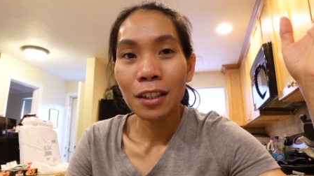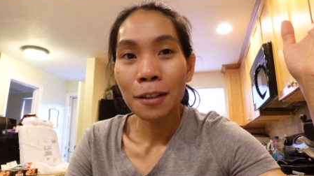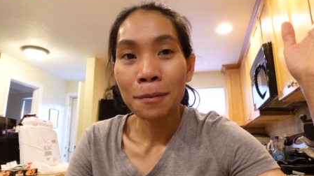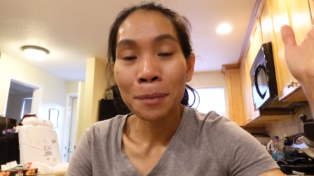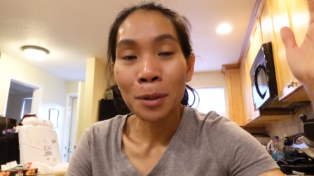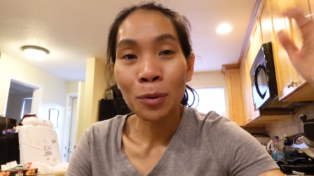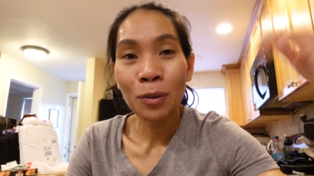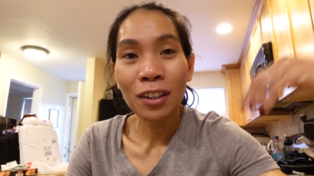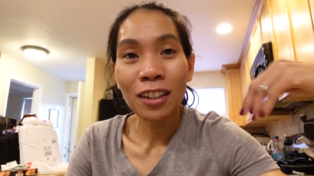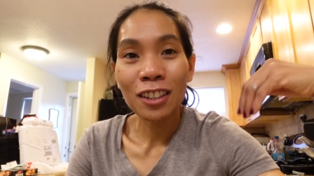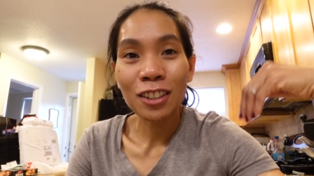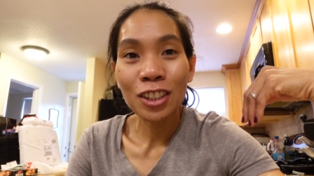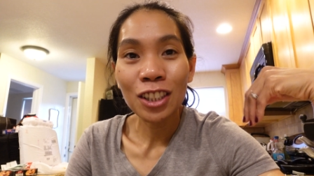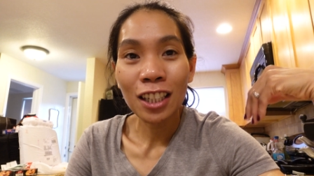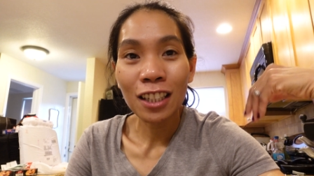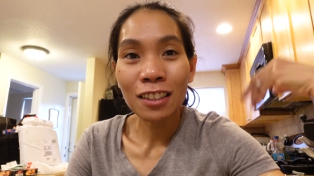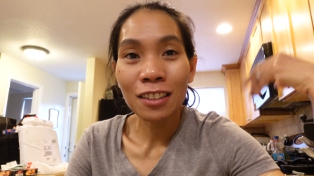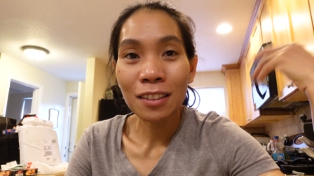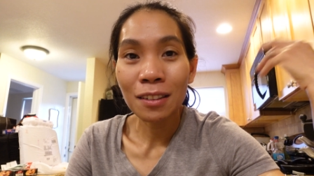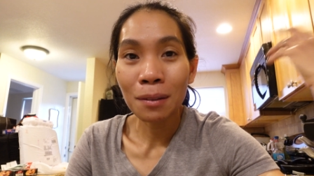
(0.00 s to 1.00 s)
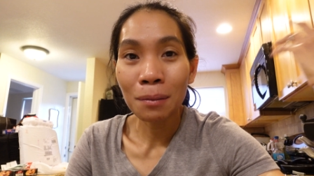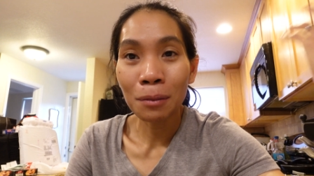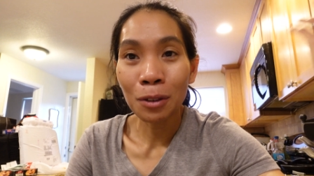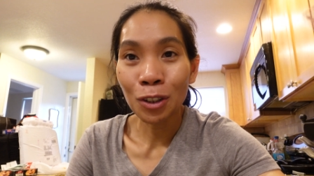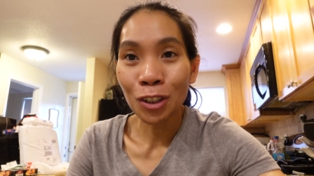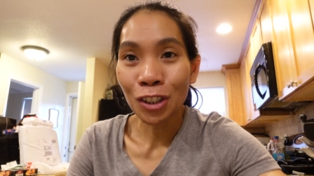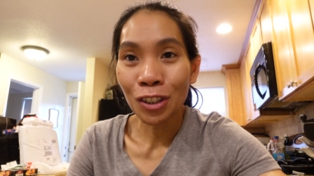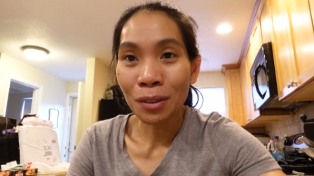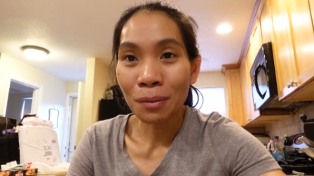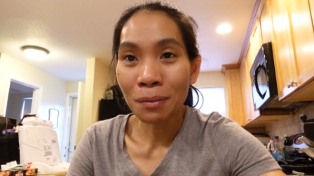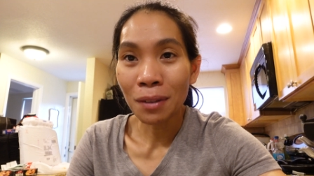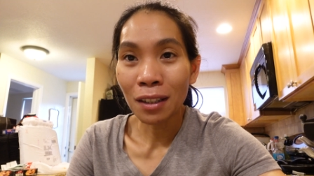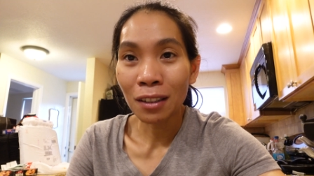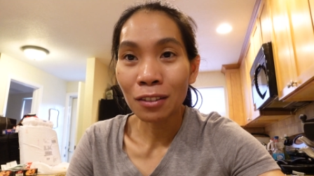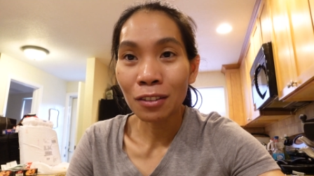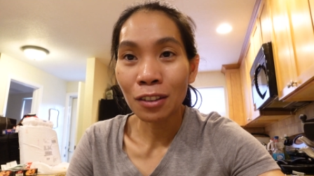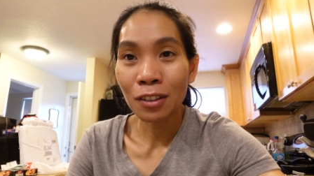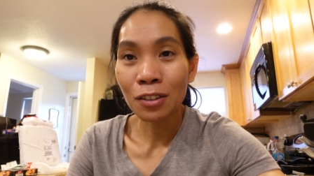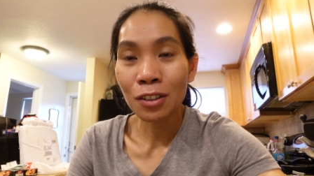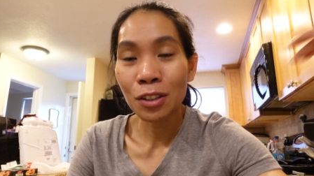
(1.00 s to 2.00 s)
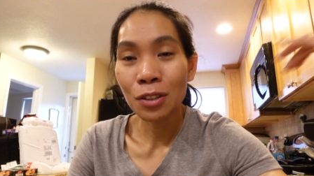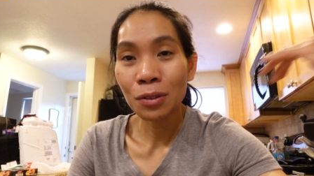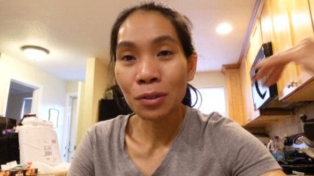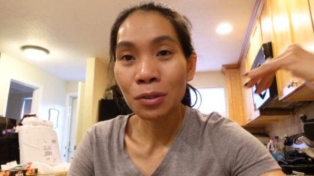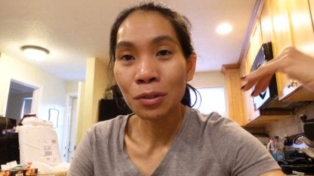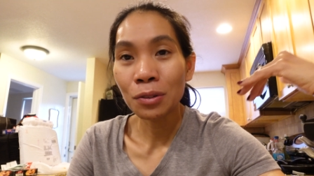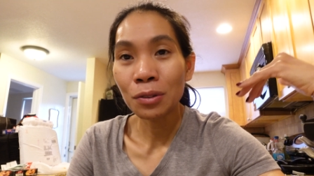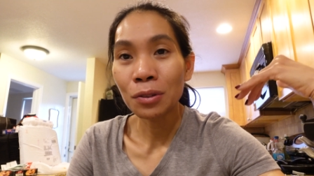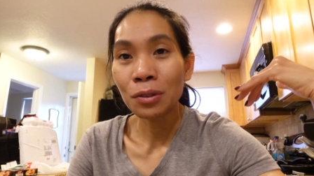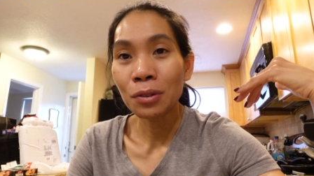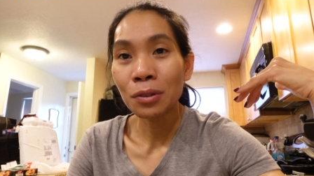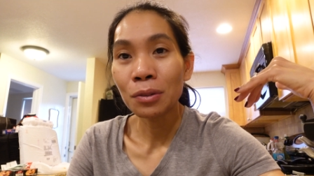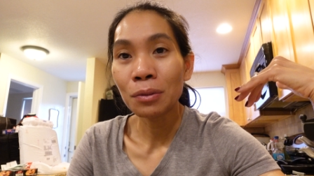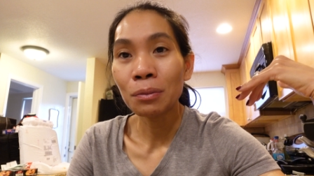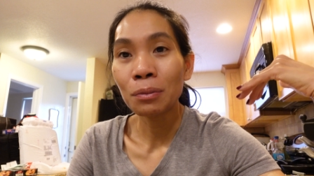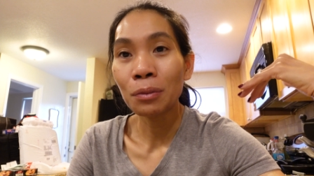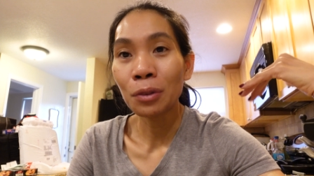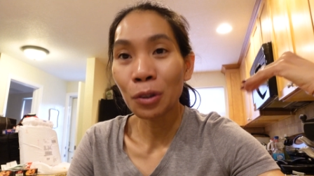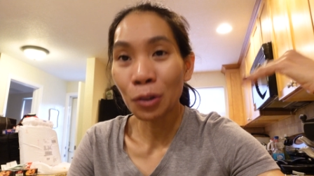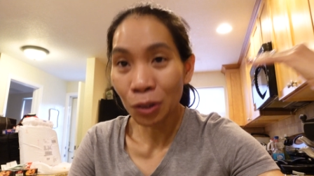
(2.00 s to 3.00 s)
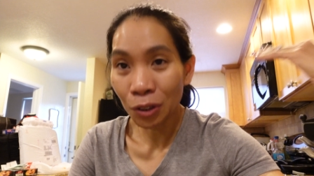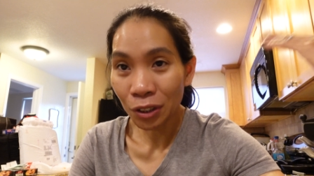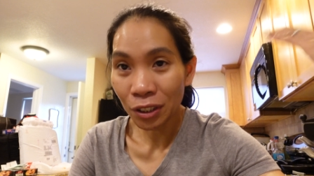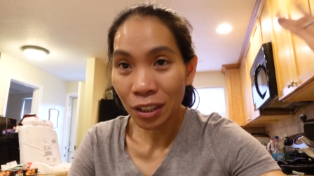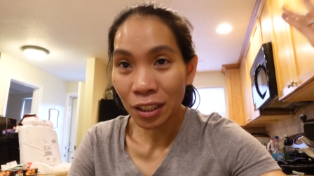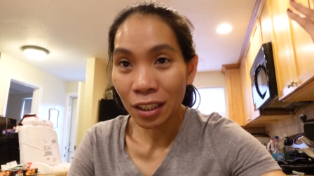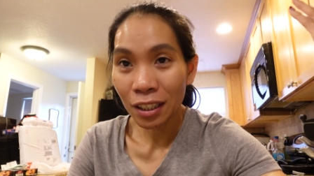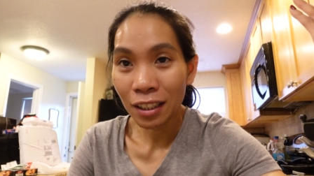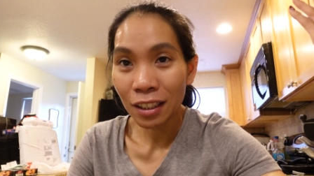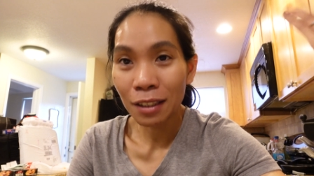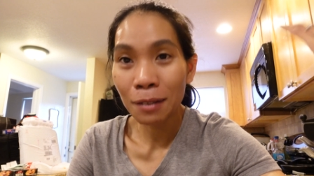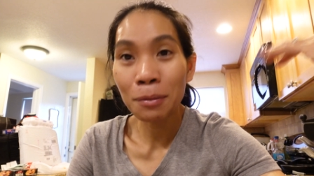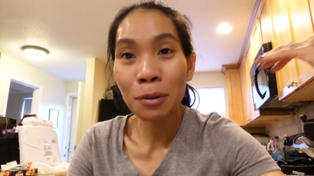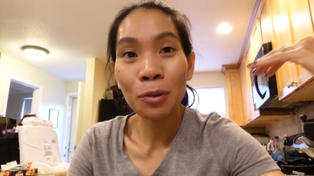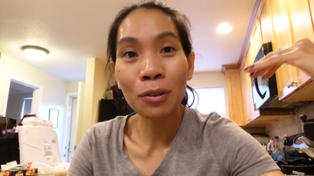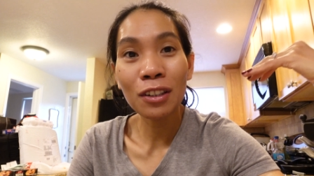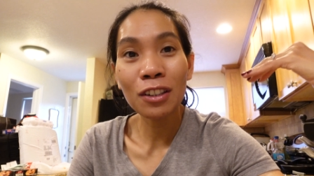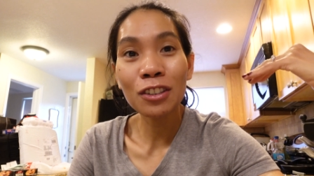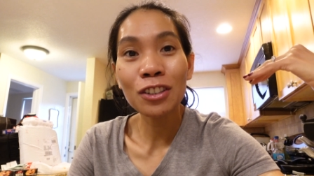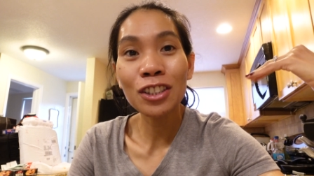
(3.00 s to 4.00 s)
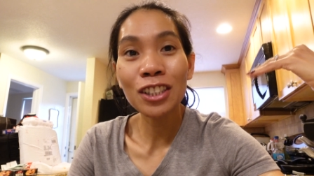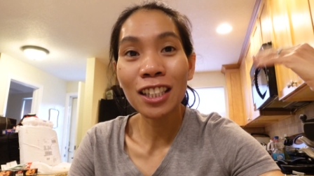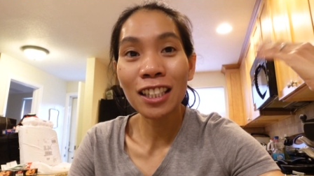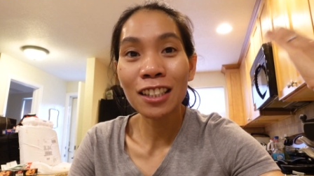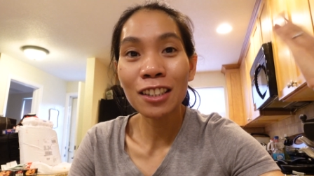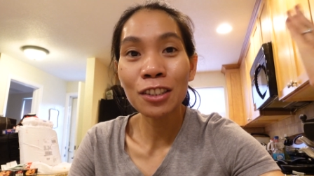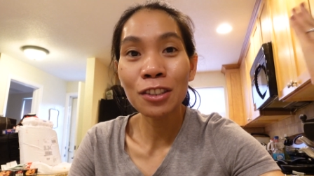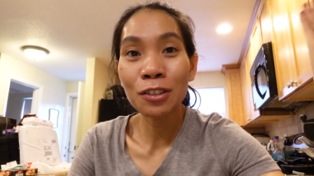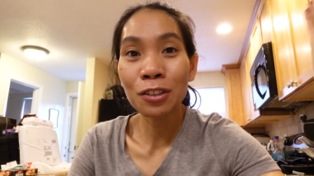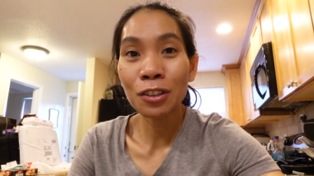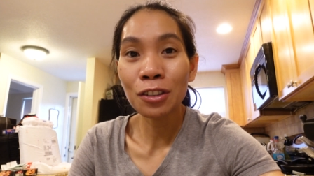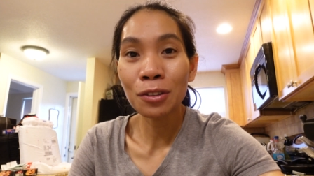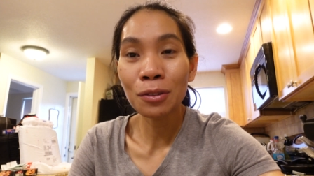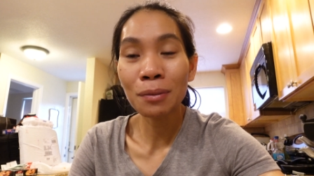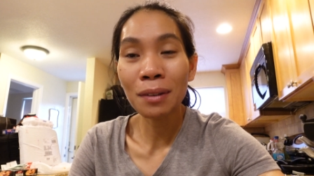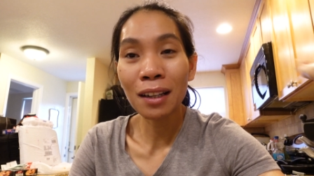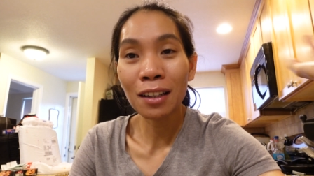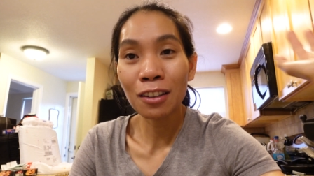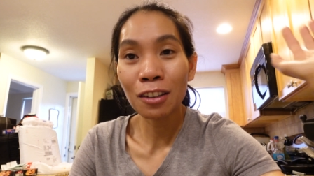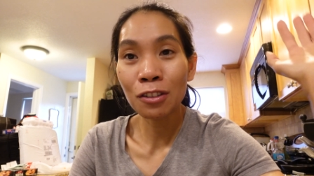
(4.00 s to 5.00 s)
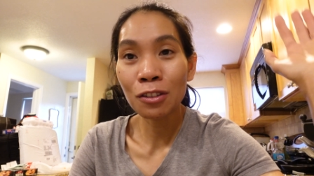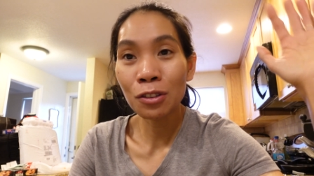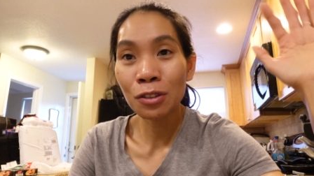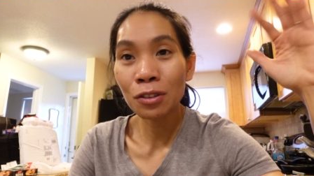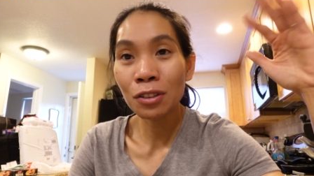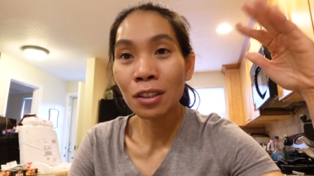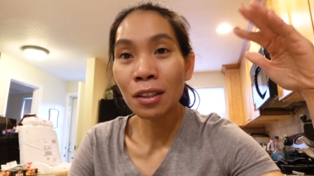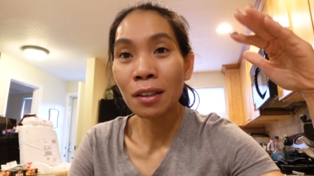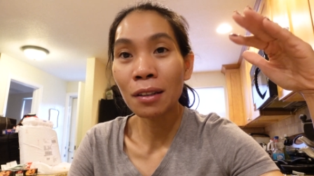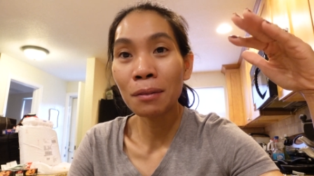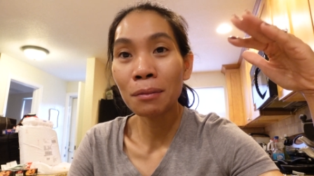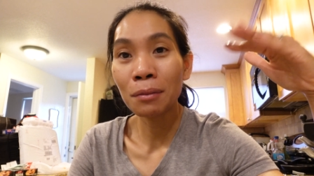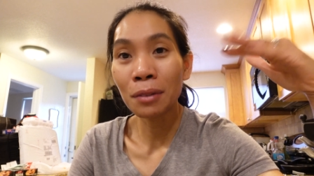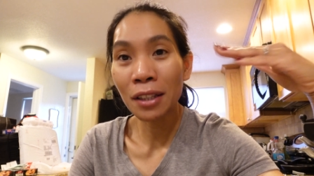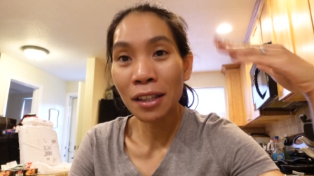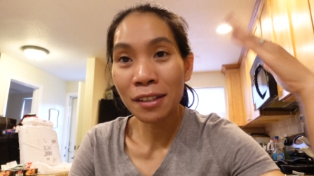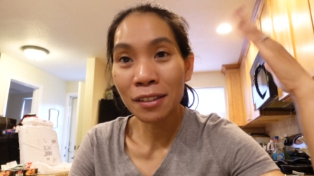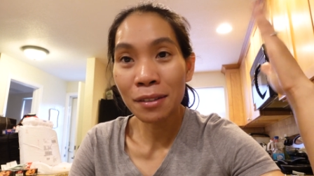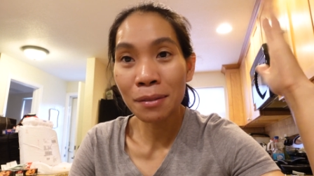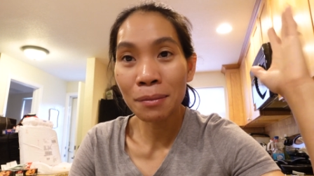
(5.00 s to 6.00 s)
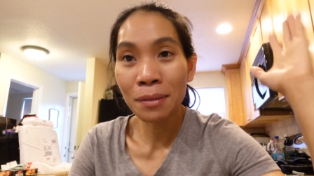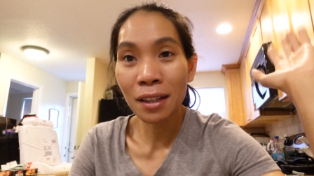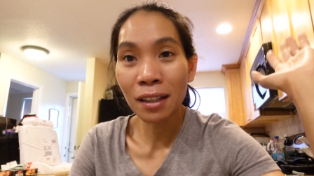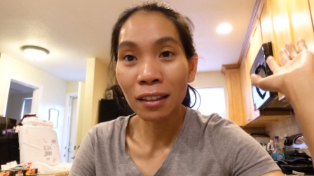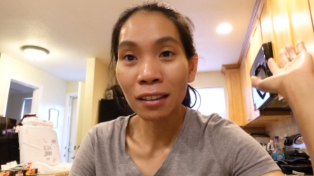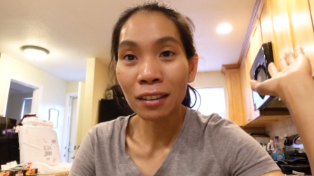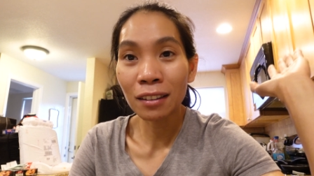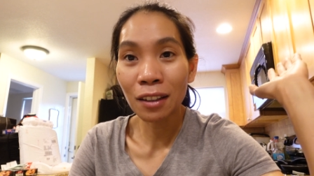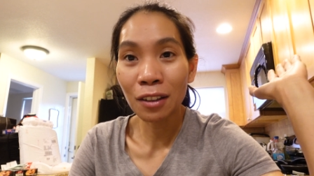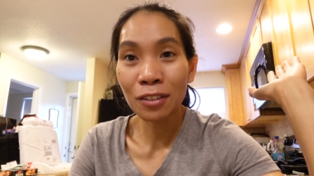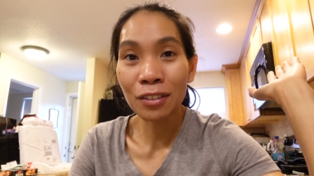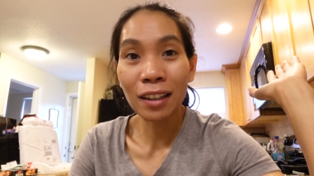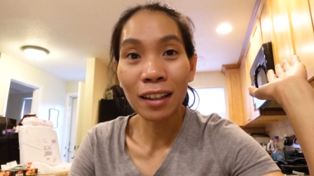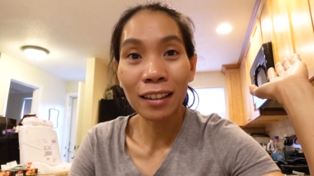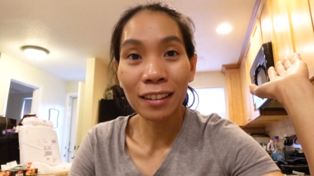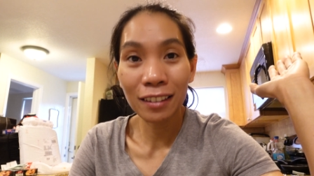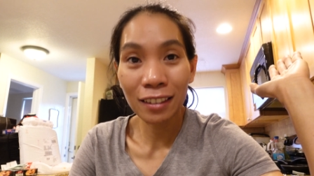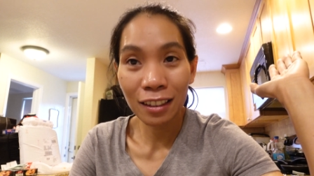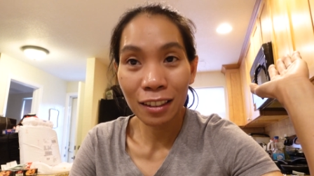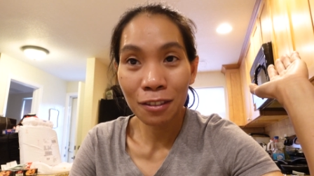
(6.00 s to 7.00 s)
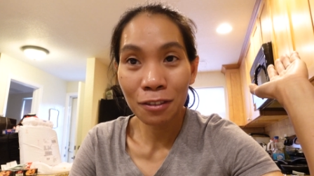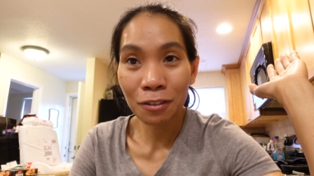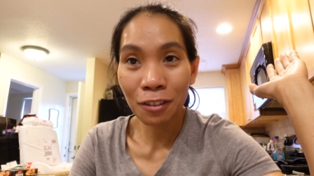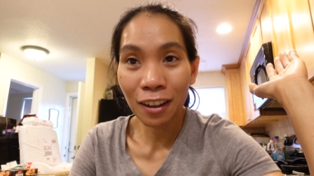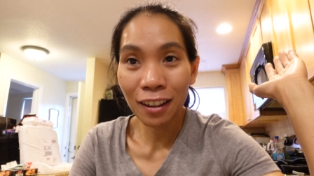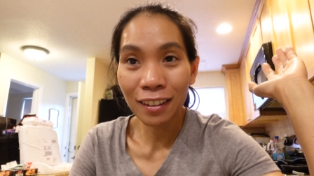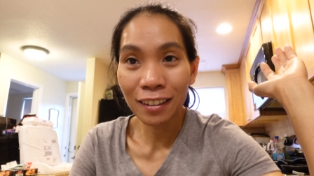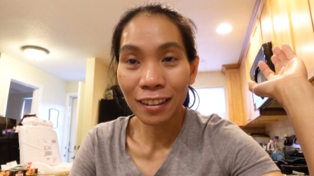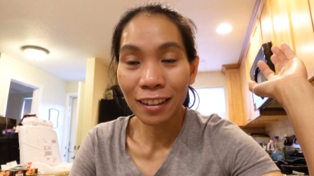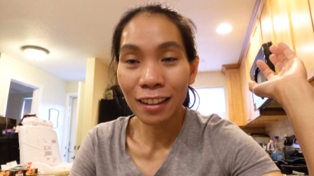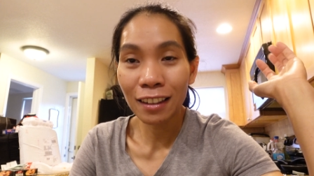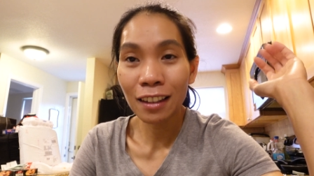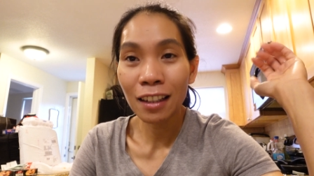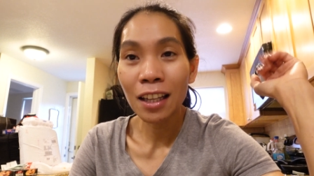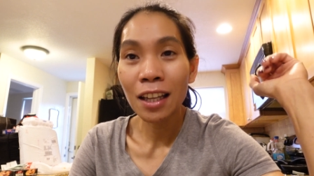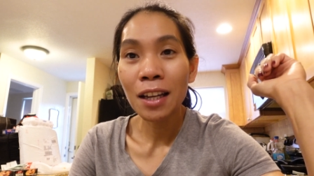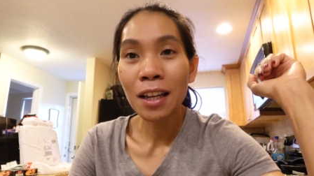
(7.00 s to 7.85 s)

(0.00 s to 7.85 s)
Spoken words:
if you want to change the blurry background to blurry, if you want to change your background to the blurry background, I did find it,